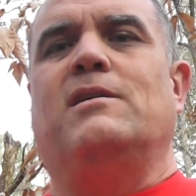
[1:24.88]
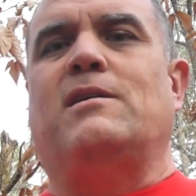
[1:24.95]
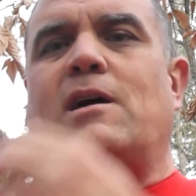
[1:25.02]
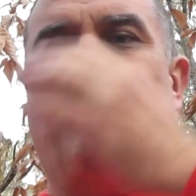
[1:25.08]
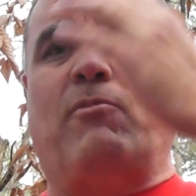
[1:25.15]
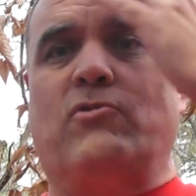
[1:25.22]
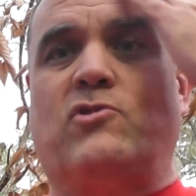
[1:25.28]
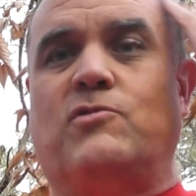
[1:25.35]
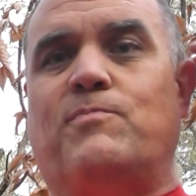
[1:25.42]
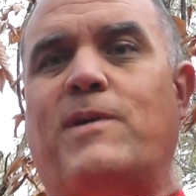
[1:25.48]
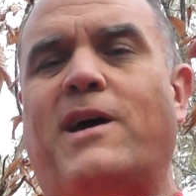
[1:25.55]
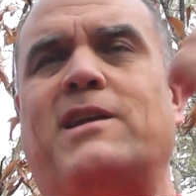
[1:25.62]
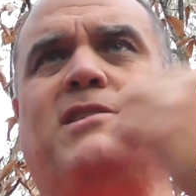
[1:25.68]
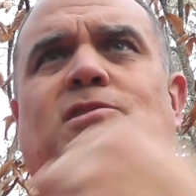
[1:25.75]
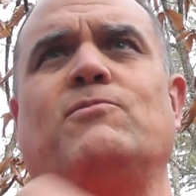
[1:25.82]
almost as
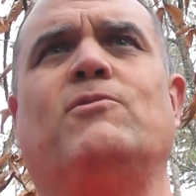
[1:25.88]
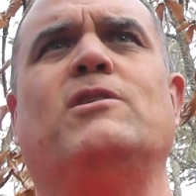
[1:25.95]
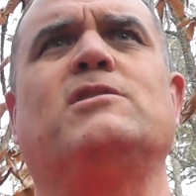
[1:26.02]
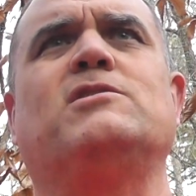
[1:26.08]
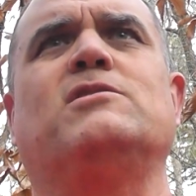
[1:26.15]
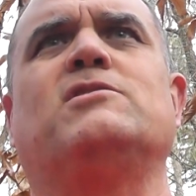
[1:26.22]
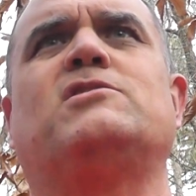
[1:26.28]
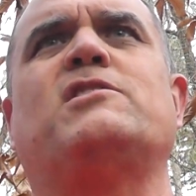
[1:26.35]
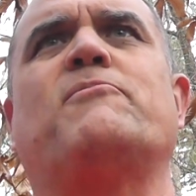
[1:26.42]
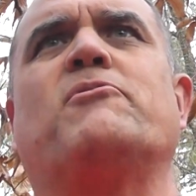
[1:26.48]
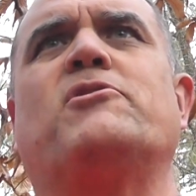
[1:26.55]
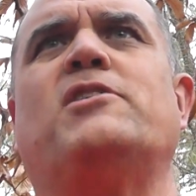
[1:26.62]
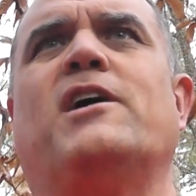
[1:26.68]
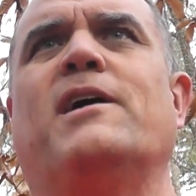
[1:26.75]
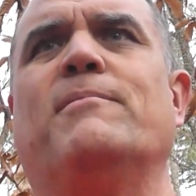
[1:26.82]
bad as it was in the
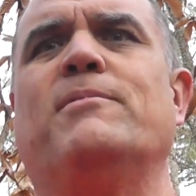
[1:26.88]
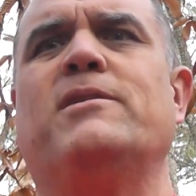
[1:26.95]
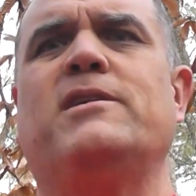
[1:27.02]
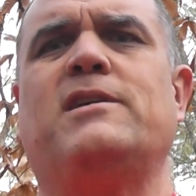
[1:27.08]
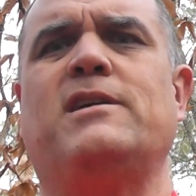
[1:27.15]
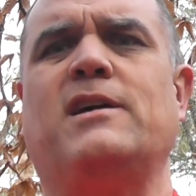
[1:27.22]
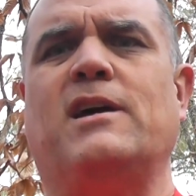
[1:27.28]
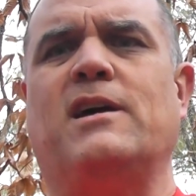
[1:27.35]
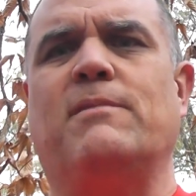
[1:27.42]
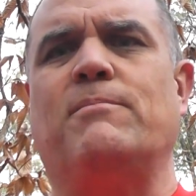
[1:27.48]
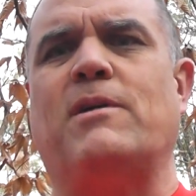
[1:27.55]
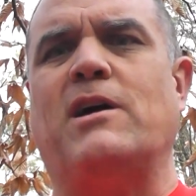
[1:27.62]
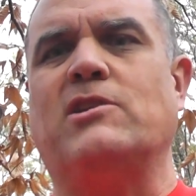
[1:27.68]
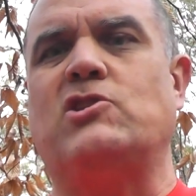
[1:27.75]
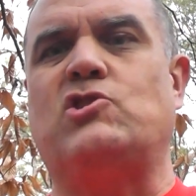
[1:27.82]
summertime. I'm
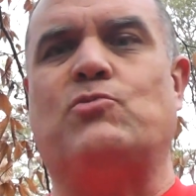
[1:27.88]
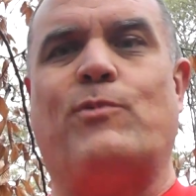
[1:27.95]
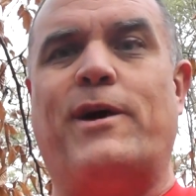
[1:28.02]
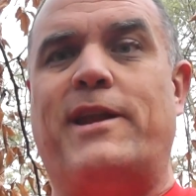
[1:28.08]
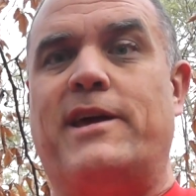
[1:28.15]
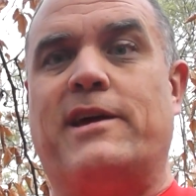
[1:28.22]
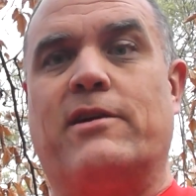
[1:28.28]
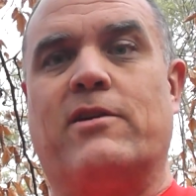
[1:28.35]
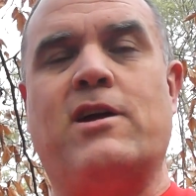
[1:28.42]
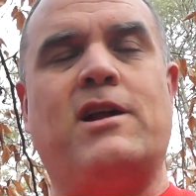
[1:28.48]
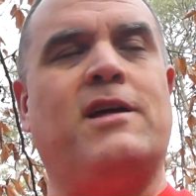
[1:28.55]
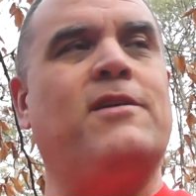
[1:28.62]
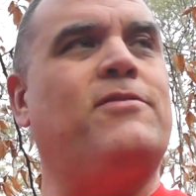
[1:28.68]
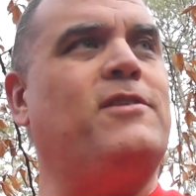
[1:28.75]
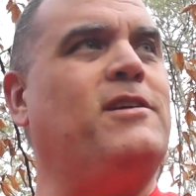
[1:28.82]
not sweating or
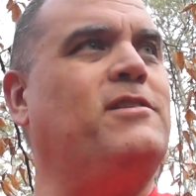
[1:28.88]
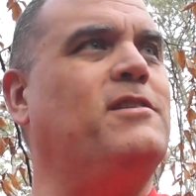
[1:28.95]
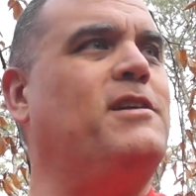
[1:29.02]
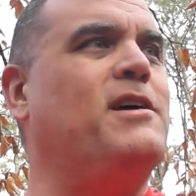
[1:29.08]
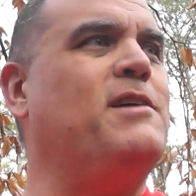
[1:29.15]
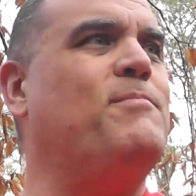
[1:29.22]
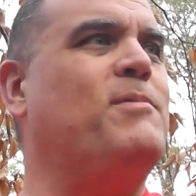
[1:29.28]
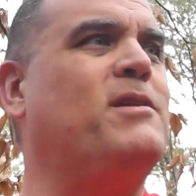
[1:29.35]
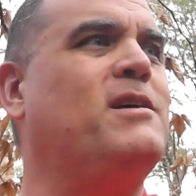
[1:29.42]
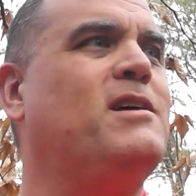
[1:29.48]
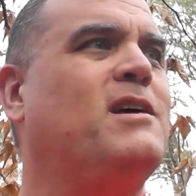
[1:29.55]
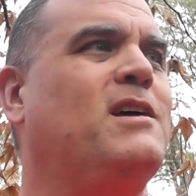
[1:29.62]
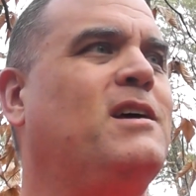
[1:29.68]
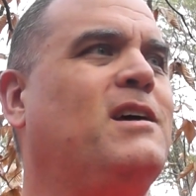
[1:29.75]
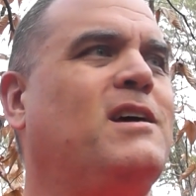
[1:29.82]
anything today, but
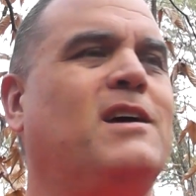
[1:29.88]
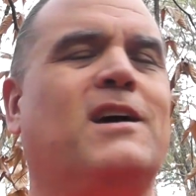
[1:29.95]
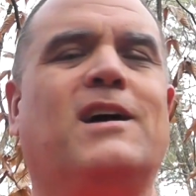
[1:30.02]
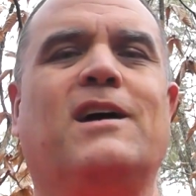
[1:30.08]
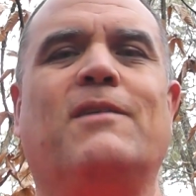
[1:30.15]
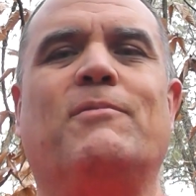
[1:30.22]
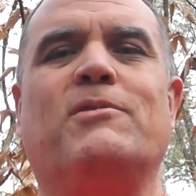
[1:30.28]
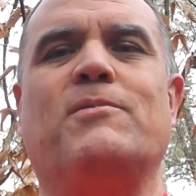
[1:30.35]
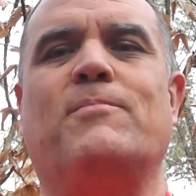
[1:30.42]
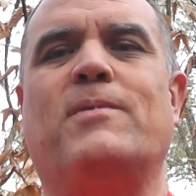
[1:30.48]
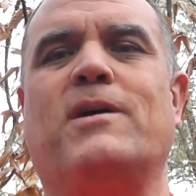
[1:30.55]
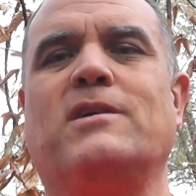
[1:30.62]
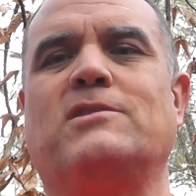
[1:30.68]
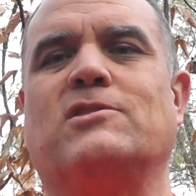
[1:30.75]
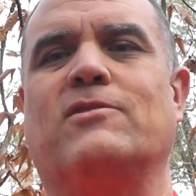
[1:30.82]
the
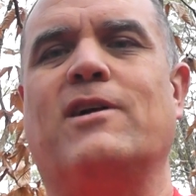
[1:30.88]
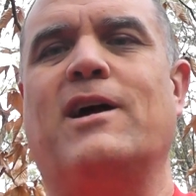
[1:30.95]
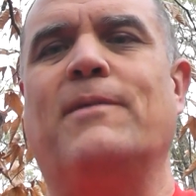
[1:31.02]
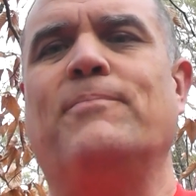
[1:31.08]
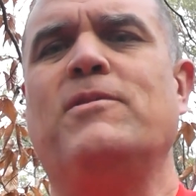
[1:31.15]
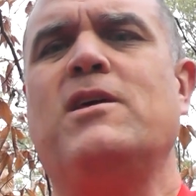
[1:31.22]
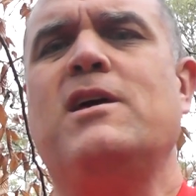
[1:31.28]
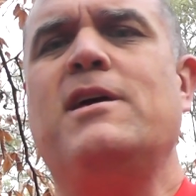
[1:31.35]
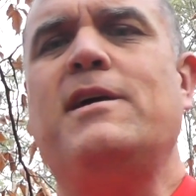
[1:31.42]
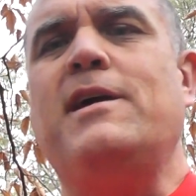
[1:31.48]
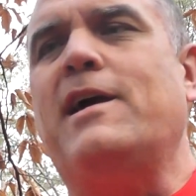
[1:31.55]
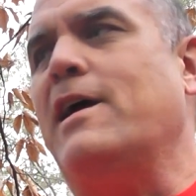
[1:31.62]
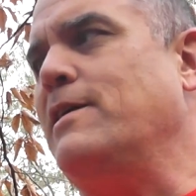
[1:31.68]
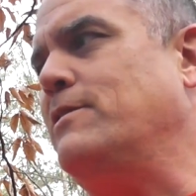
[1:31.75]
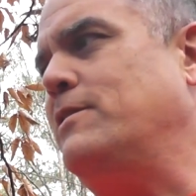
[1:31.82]
bugs are out.
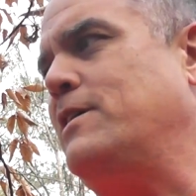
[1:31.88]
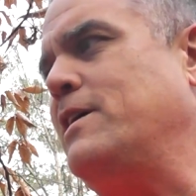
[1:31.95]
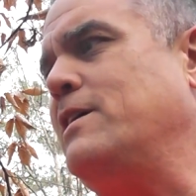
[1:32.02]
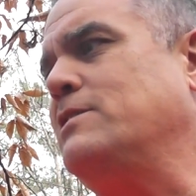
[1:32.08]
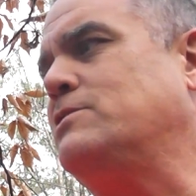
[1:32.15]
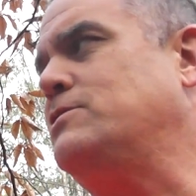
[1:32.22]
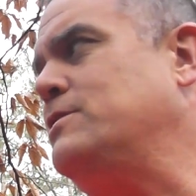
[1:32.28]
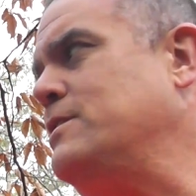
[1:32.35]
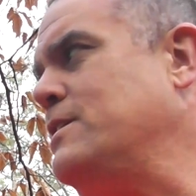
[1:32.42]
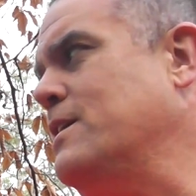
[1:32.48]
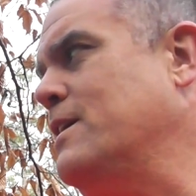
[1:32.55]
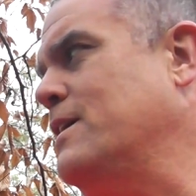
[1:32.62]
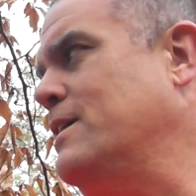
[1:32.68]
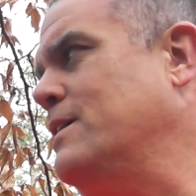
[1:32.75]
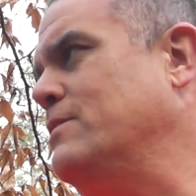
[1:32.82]
And today is the
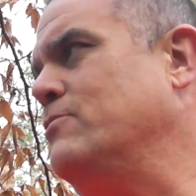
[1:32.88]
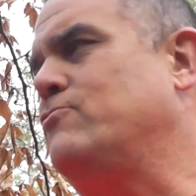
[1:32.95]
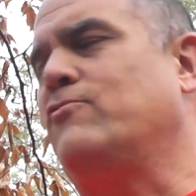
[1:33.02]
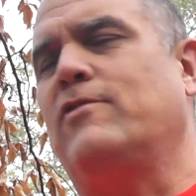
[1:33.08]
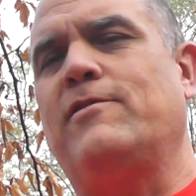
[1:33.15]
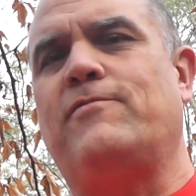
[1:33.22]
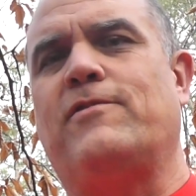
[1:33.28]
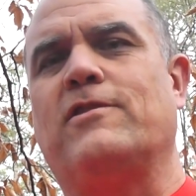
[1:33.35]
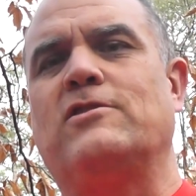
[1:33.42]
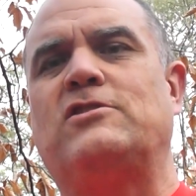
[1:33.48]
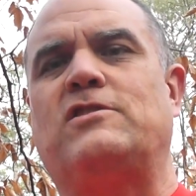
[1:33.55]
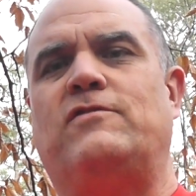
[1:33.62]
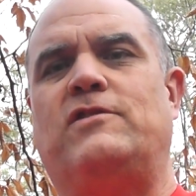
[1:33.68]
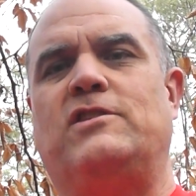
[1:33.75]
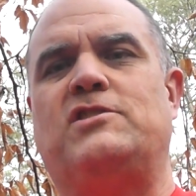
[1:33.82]

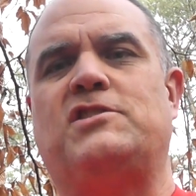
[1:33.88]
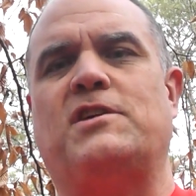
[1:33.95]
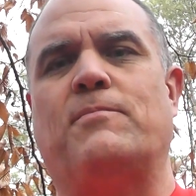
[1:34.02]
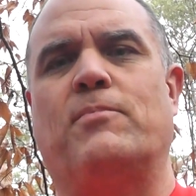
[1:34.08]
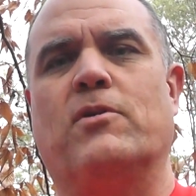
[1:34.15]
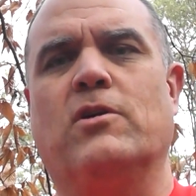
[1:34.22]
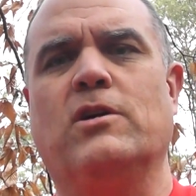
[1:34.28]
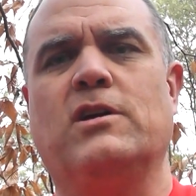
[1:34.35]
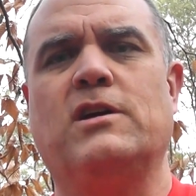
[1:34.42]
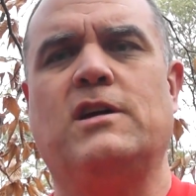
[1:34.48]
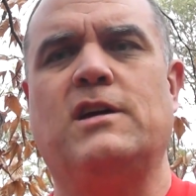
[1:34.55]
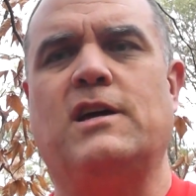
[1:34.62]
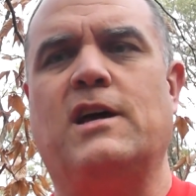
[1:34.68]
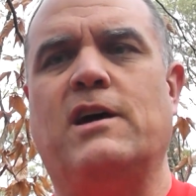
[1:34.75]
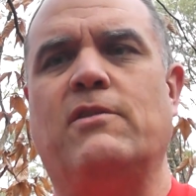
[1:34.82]
21st of December
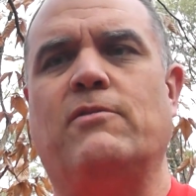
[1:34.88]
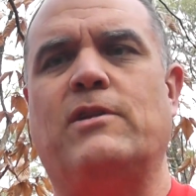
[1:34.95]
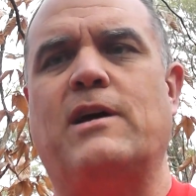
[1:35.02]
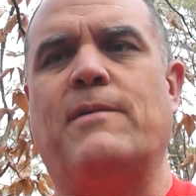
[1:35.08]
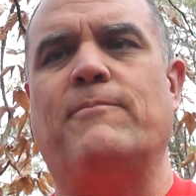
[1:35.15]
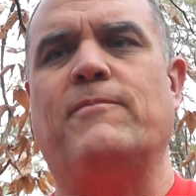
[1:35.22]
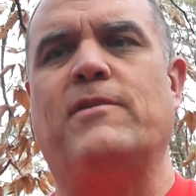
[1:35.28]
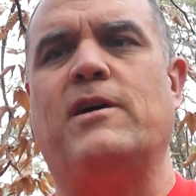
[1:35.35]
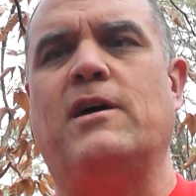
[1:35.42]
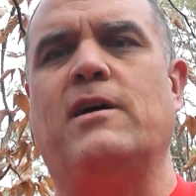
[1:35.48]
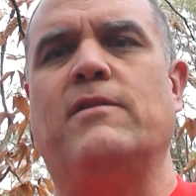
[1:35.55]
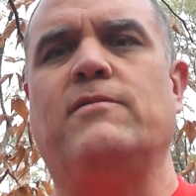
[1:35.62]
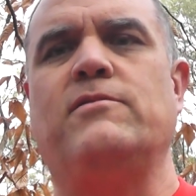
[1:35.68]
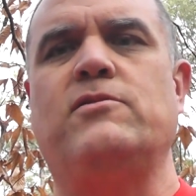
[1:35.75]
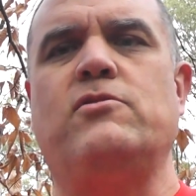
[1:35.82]
when I'm
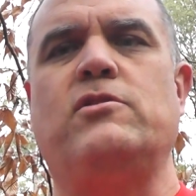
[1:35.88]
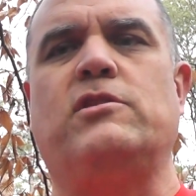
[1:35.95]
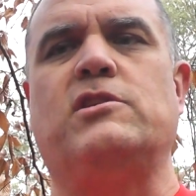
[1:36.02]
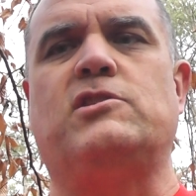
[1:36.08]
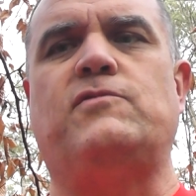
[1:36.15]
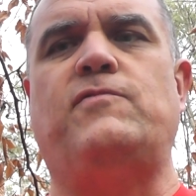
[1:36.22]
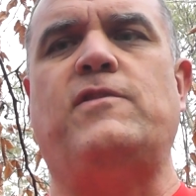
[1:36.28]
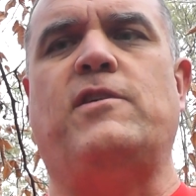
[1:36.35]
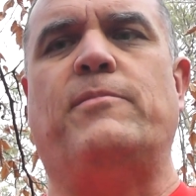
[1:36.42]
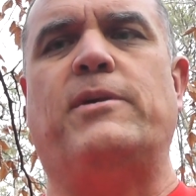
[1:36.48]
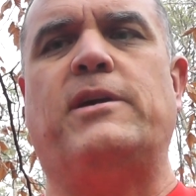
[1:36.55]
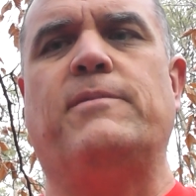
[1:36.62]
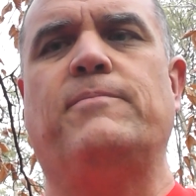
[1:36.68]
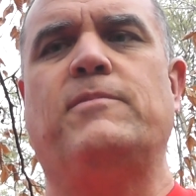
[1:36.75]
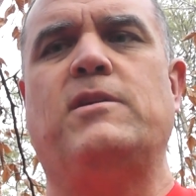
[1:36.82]
doing this
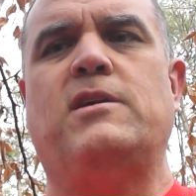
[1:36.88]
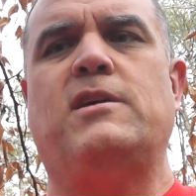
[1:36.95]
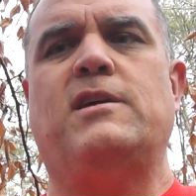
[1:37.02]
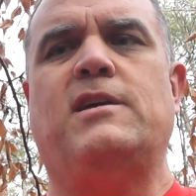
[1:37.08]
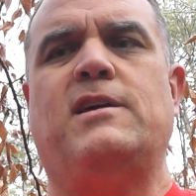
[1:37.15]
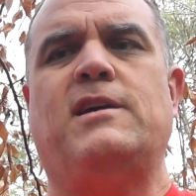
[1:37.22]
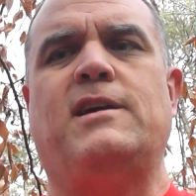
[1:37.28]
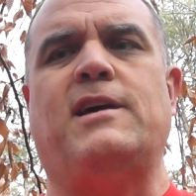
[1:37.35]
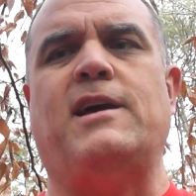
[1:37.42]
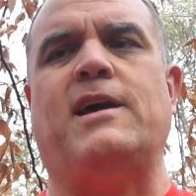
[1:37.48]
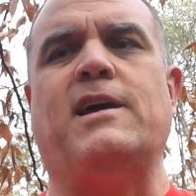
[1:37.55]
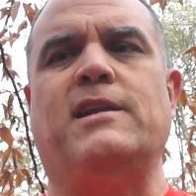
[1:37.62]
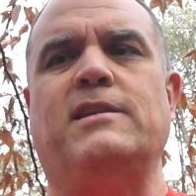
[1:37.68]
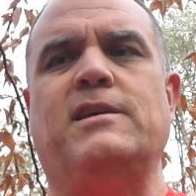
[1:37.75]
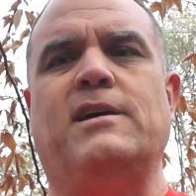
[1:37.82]
filming,
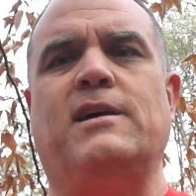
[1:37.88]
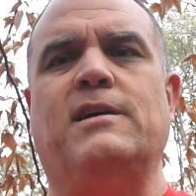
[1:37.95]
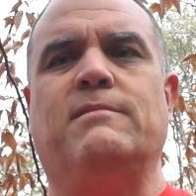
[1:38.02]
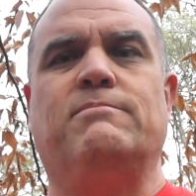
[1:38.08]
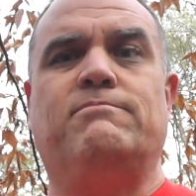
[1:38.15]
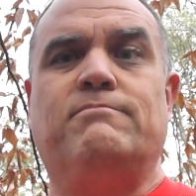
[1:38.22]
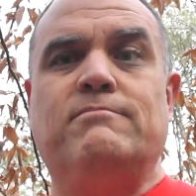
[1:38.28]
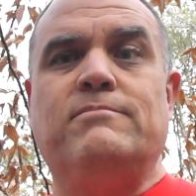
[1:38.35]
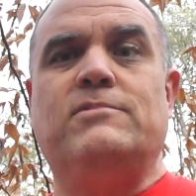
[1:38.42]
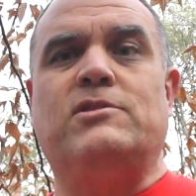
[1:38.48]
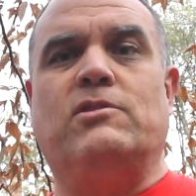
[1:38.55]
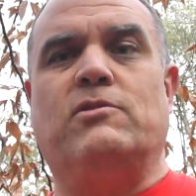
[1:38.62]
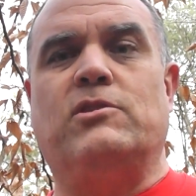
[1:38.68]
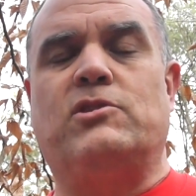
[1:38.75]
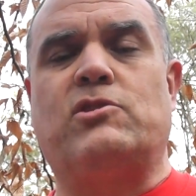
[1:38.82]
and
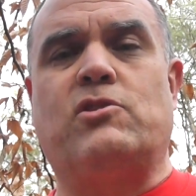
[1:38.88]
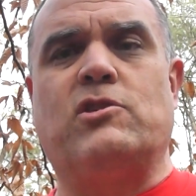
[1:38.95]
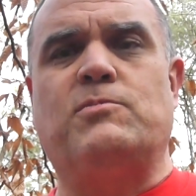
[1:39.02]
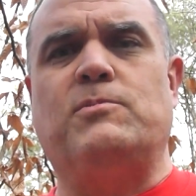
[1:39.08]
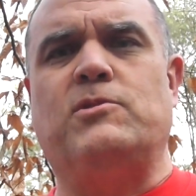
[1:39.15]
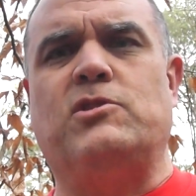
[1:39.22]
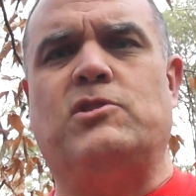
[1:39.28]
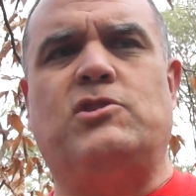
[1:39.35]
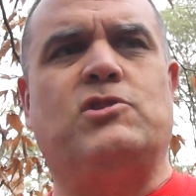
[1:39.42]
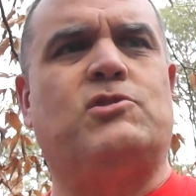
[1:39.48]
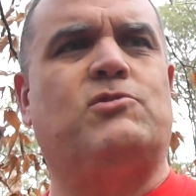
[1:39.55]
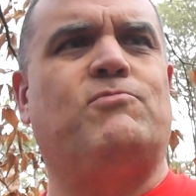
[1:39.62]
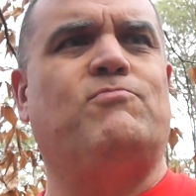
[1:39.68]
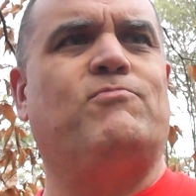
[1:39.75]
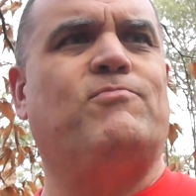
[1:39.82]
so Christmas is just